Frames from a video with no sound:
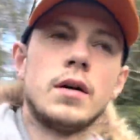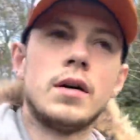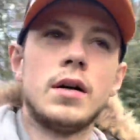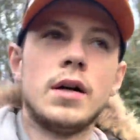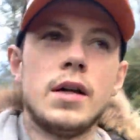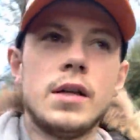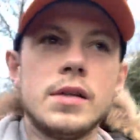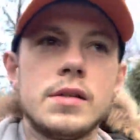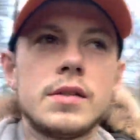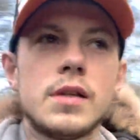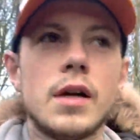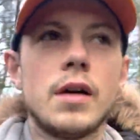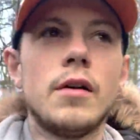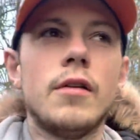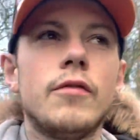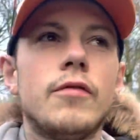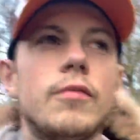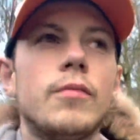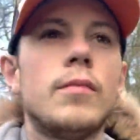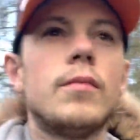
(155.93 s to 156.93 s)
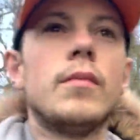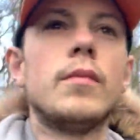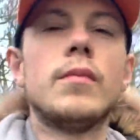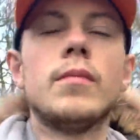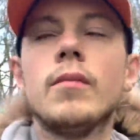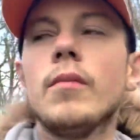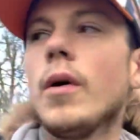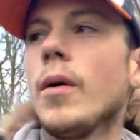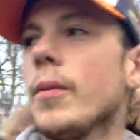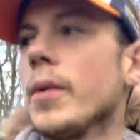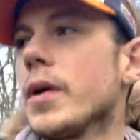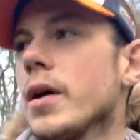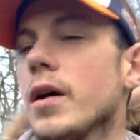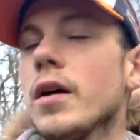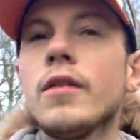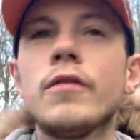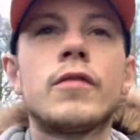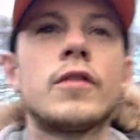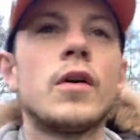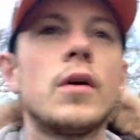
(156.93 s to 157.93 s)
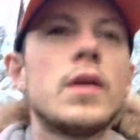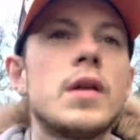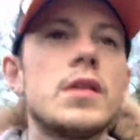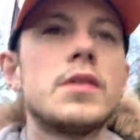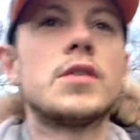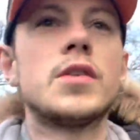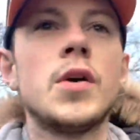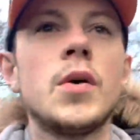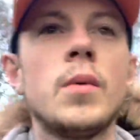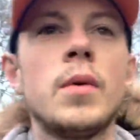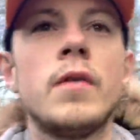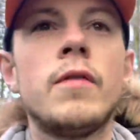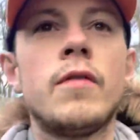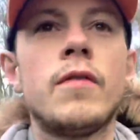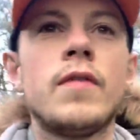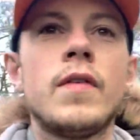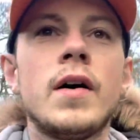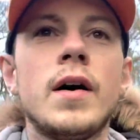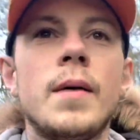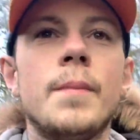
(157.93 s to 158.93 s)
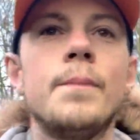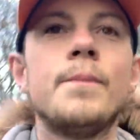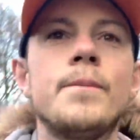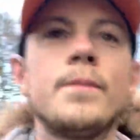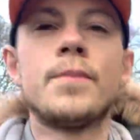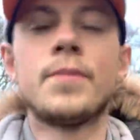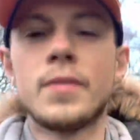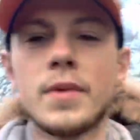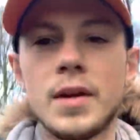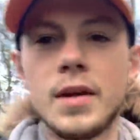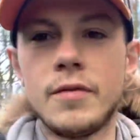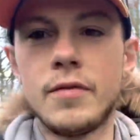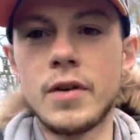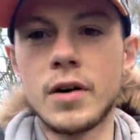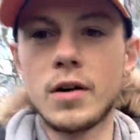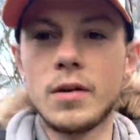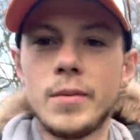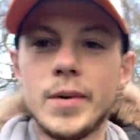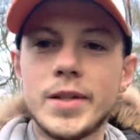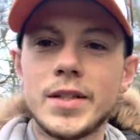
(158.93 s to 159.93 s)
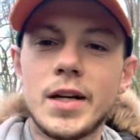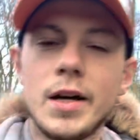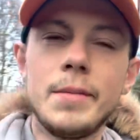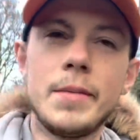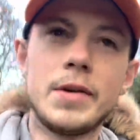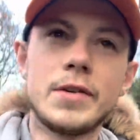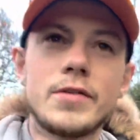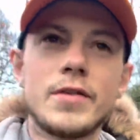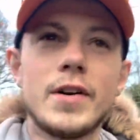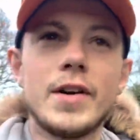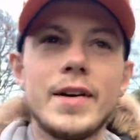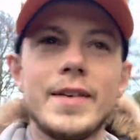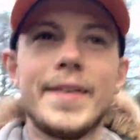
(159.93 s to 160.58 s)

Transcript: insight of what we could have gone into if um, if I got my timings right.